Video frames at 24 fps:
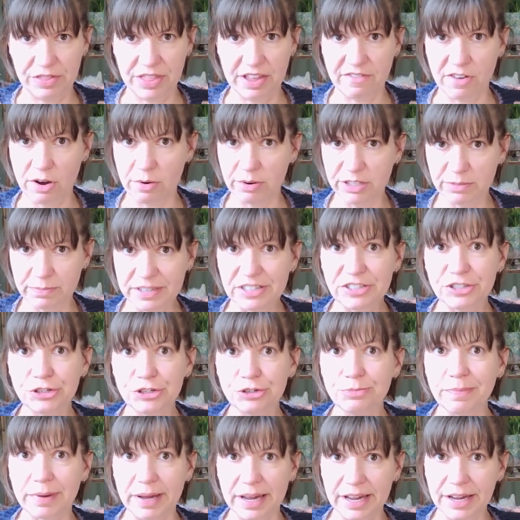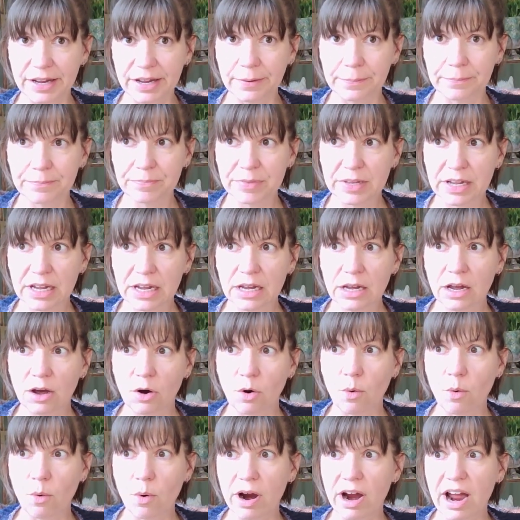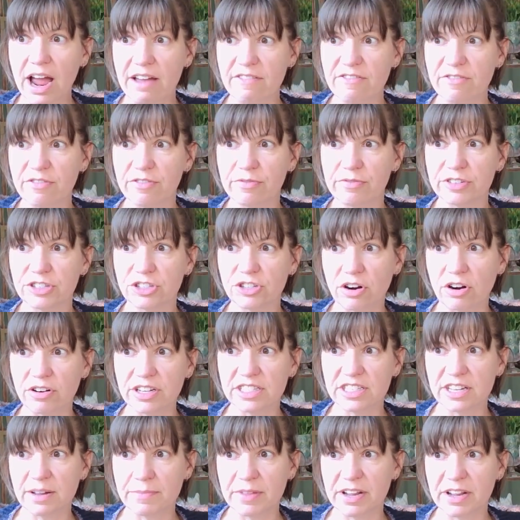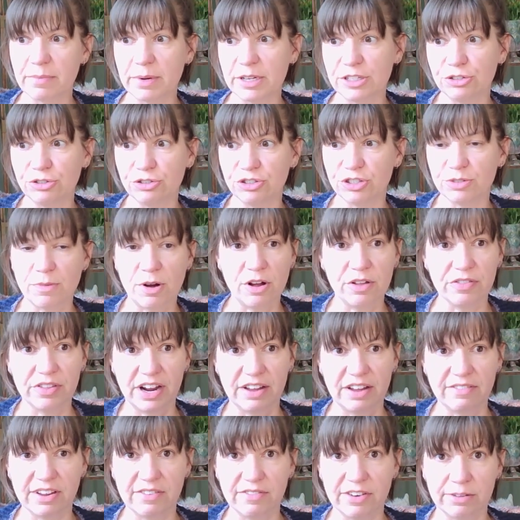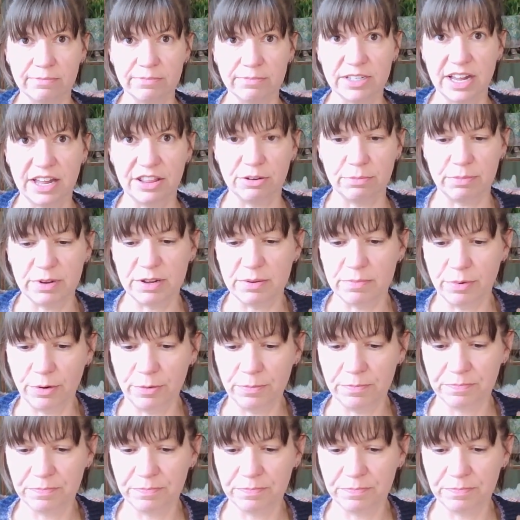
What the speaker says: They've always been too big, or I've started some that have been too small and then I've given them to other people.